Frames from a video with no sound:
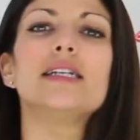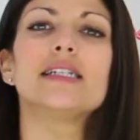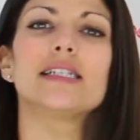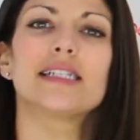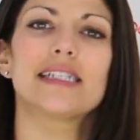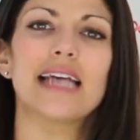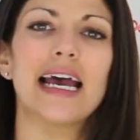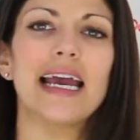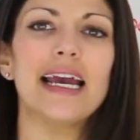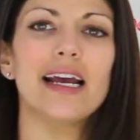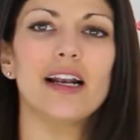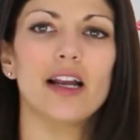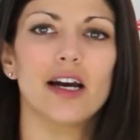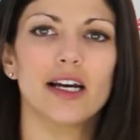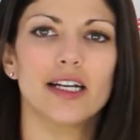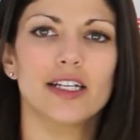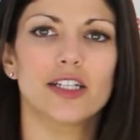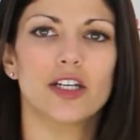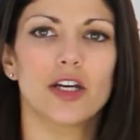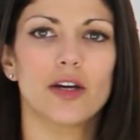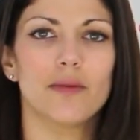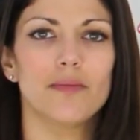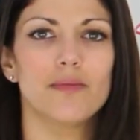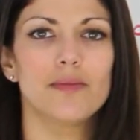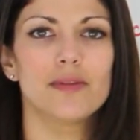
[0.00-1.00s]
Sale
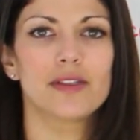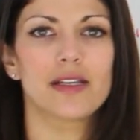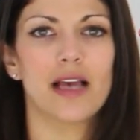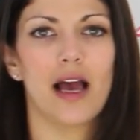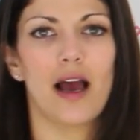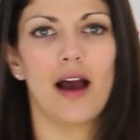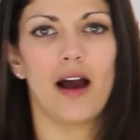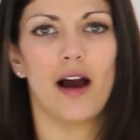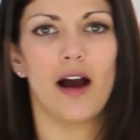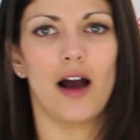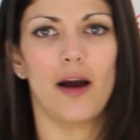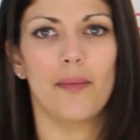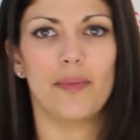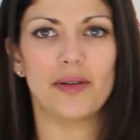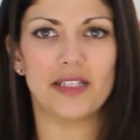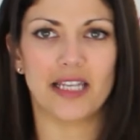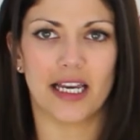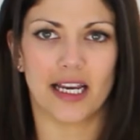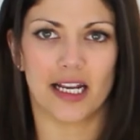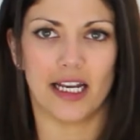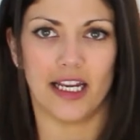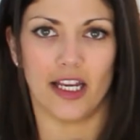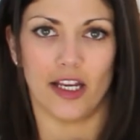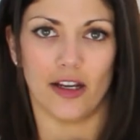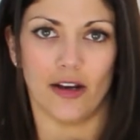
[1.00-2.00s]
items are
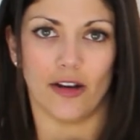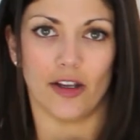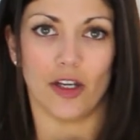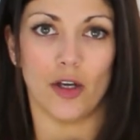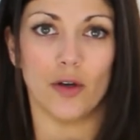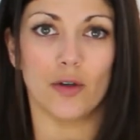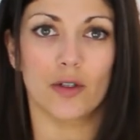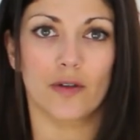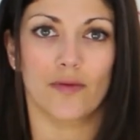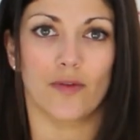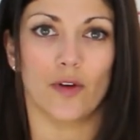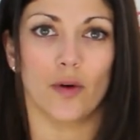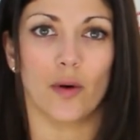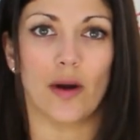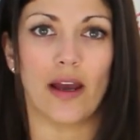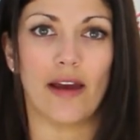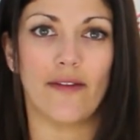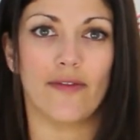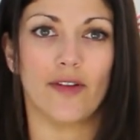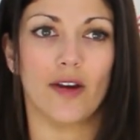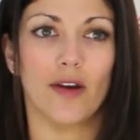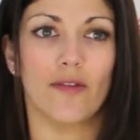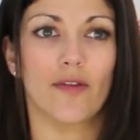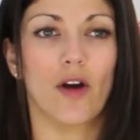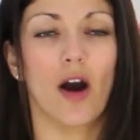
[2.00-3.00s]
particularly useful
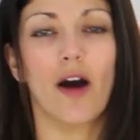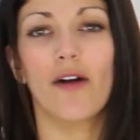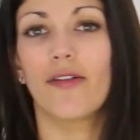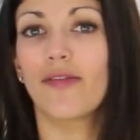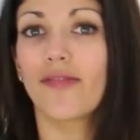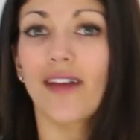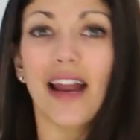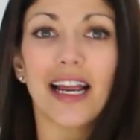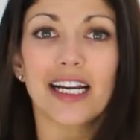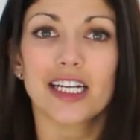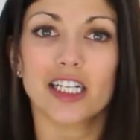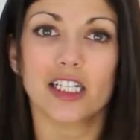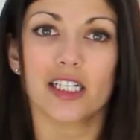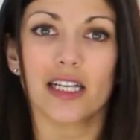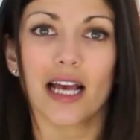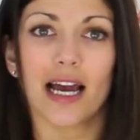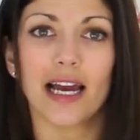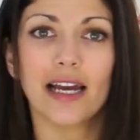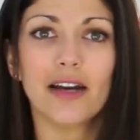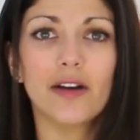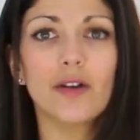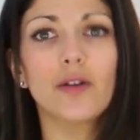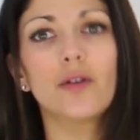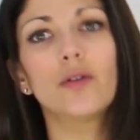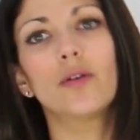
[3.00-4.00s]
if you've got a flash
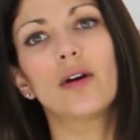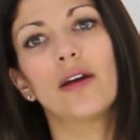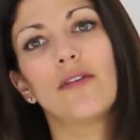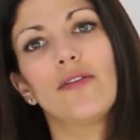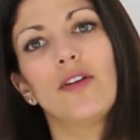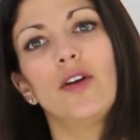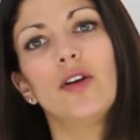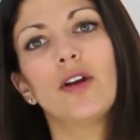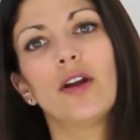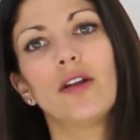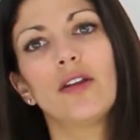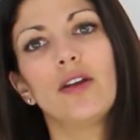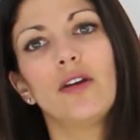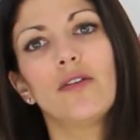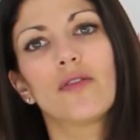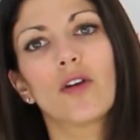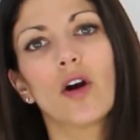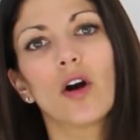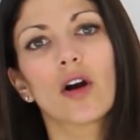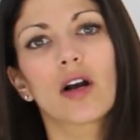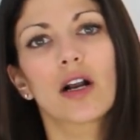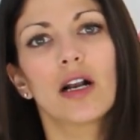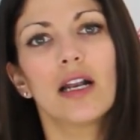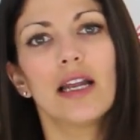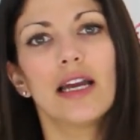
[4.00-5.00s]
sale, if you know that you've
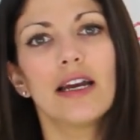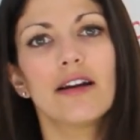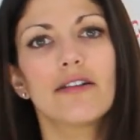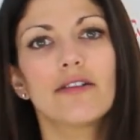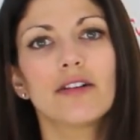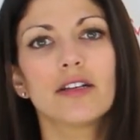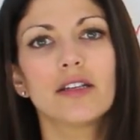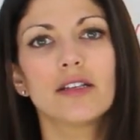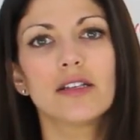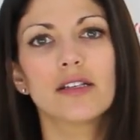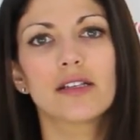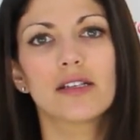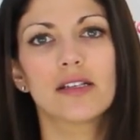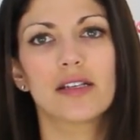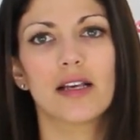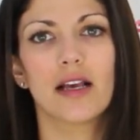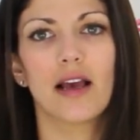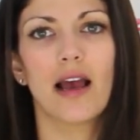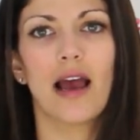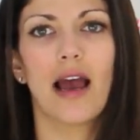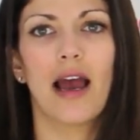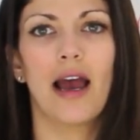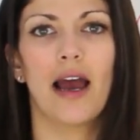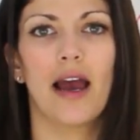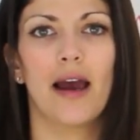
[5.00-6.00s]
got a clearance,
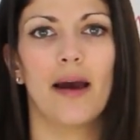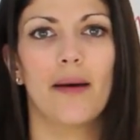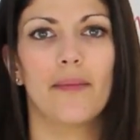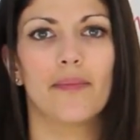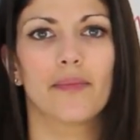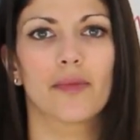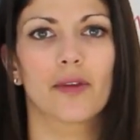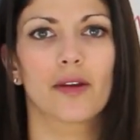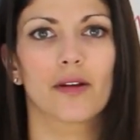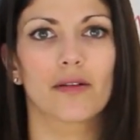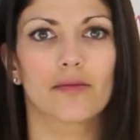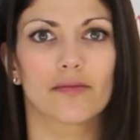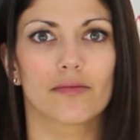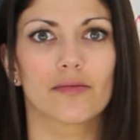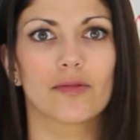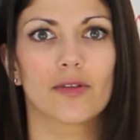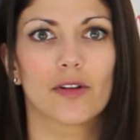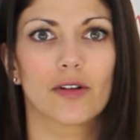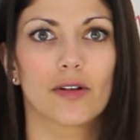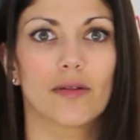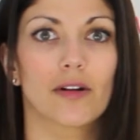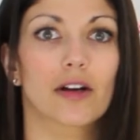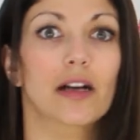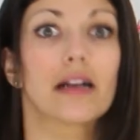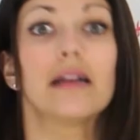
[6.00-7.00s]

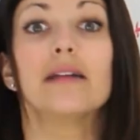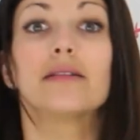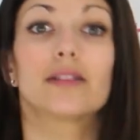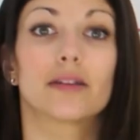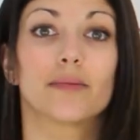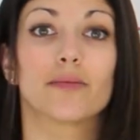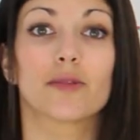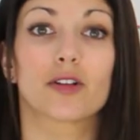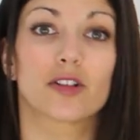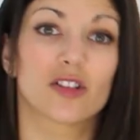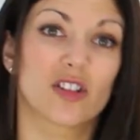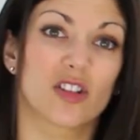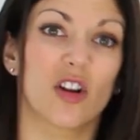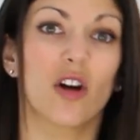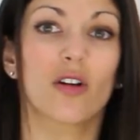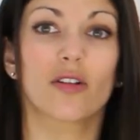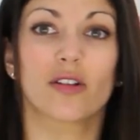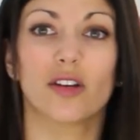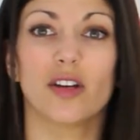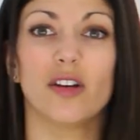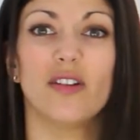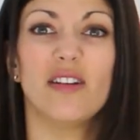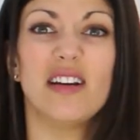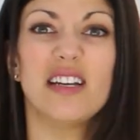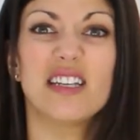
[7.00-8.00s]
some stock
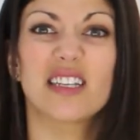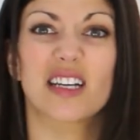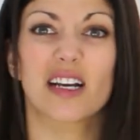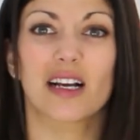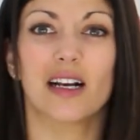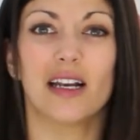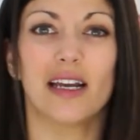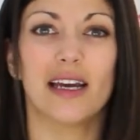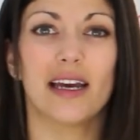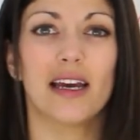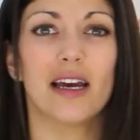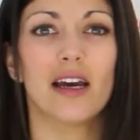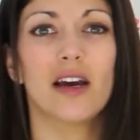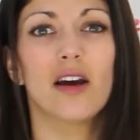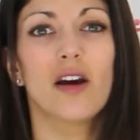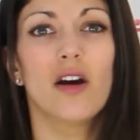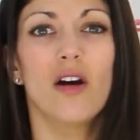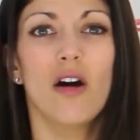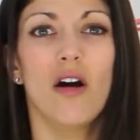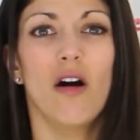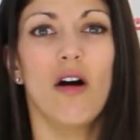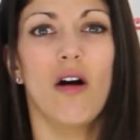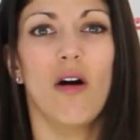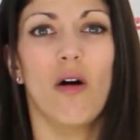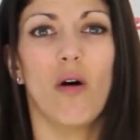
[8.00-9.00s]
that you need to clear,
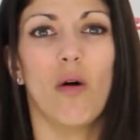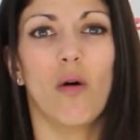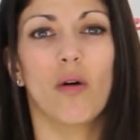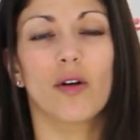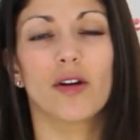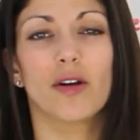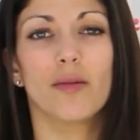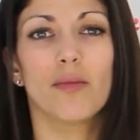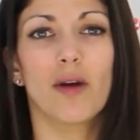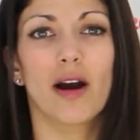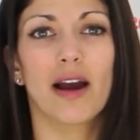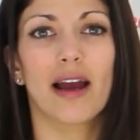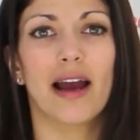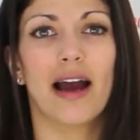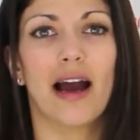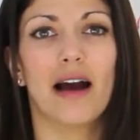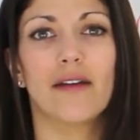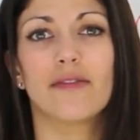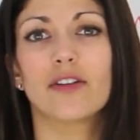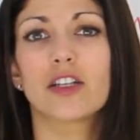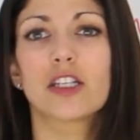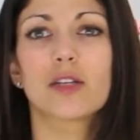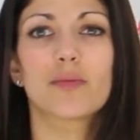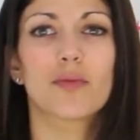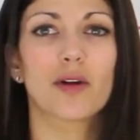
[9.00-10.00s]
or you might
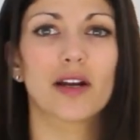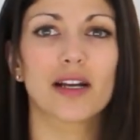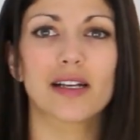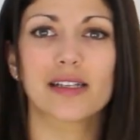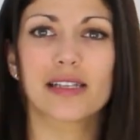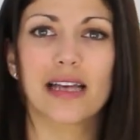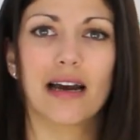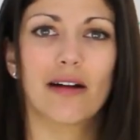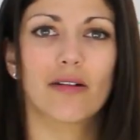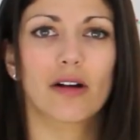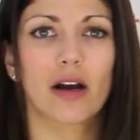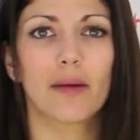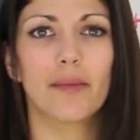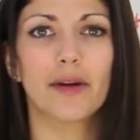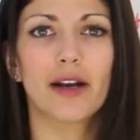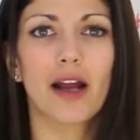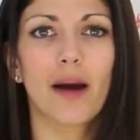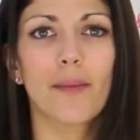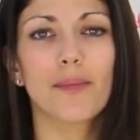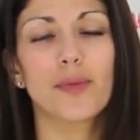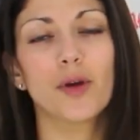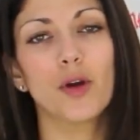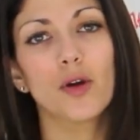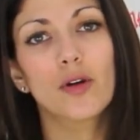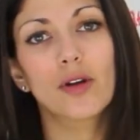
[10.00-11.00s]
have a spring sale coming
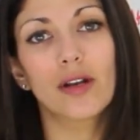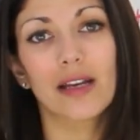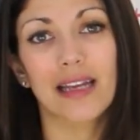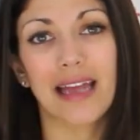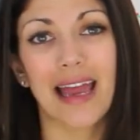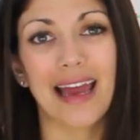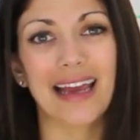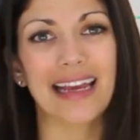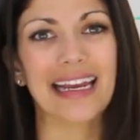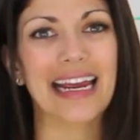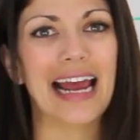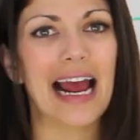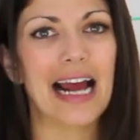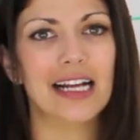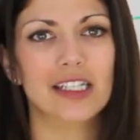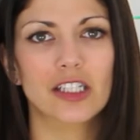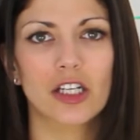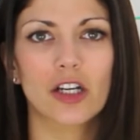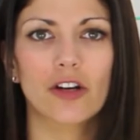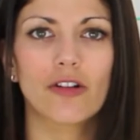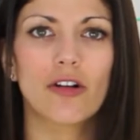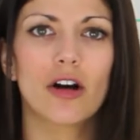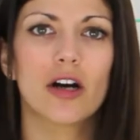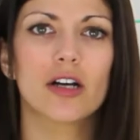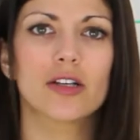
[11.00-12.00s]
up. You can again
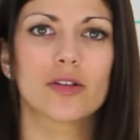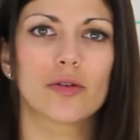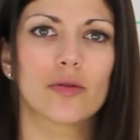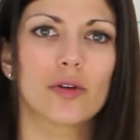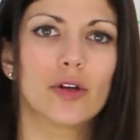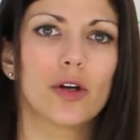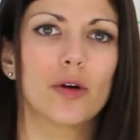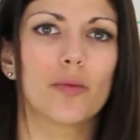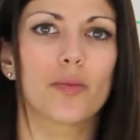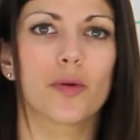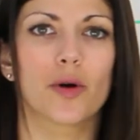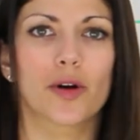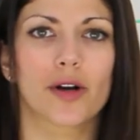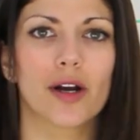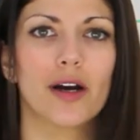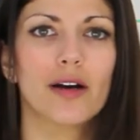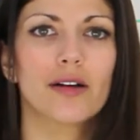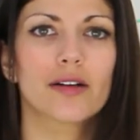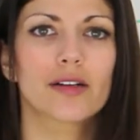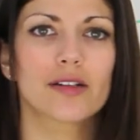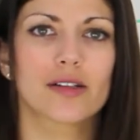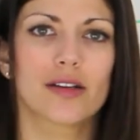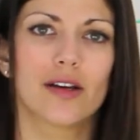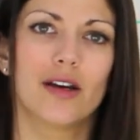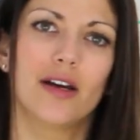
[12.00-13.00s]
categorise all your
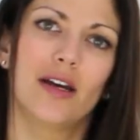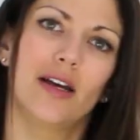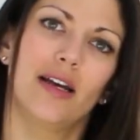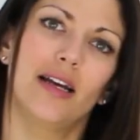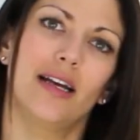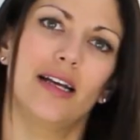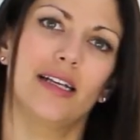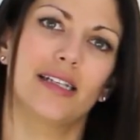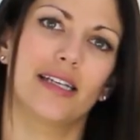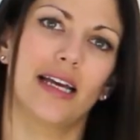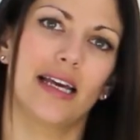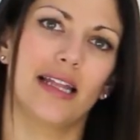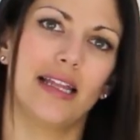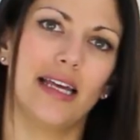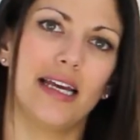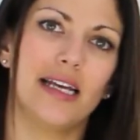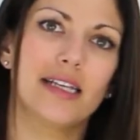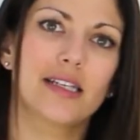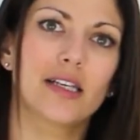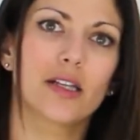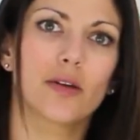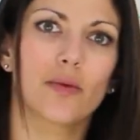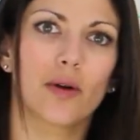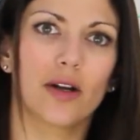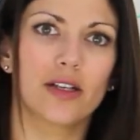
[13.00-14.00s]
products and say
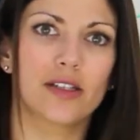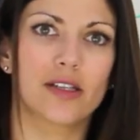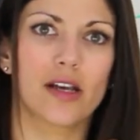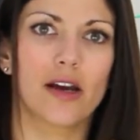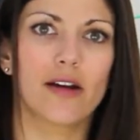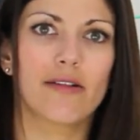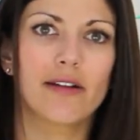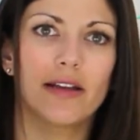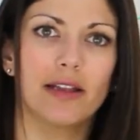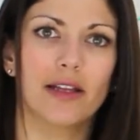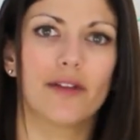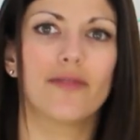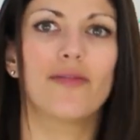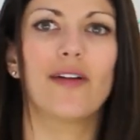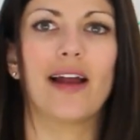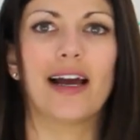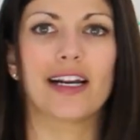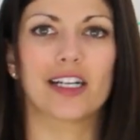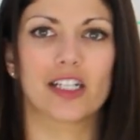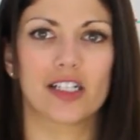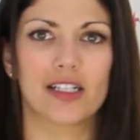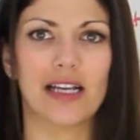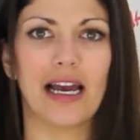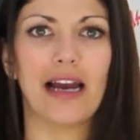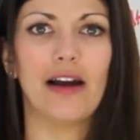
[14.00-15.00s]
these are the ones that are in the
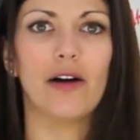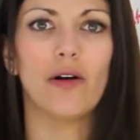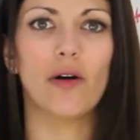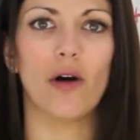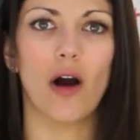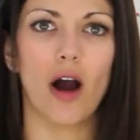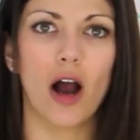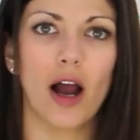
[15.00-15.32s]
flash sale.